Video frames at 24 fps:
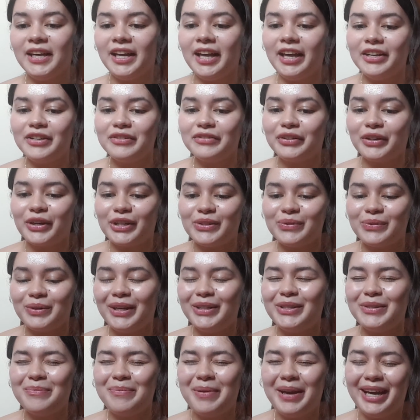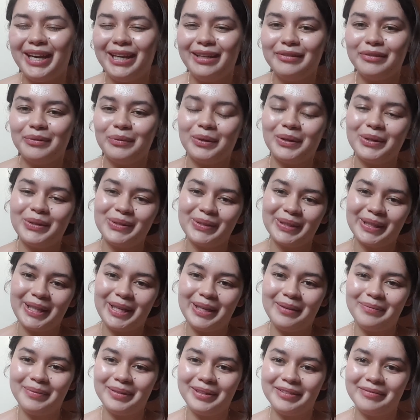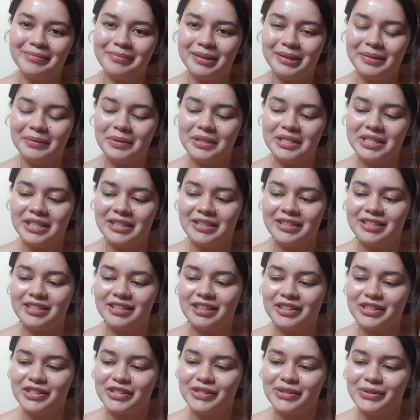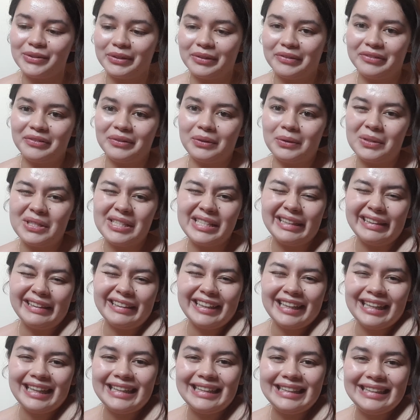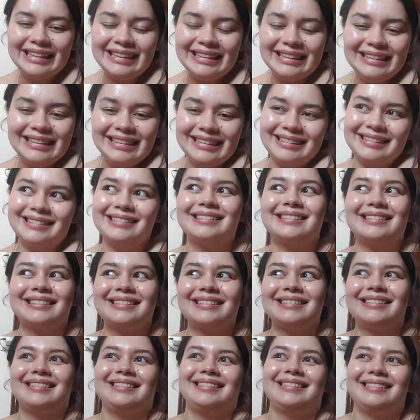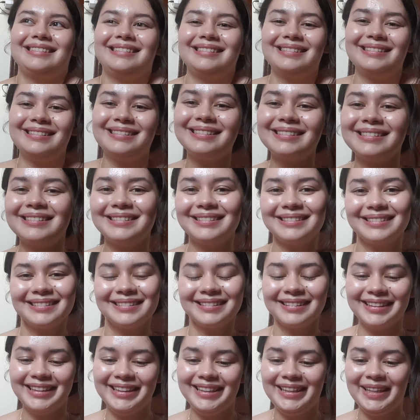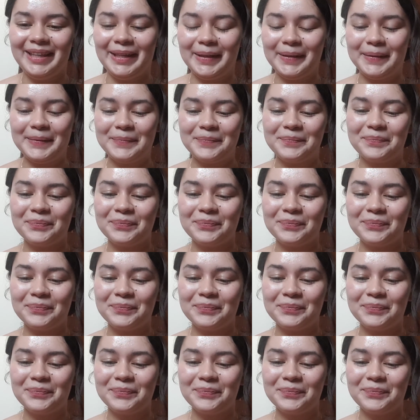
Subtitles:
And of course we had to pay if we wanted to keep it, but we didn't. I just took a photo secretly. Yeah.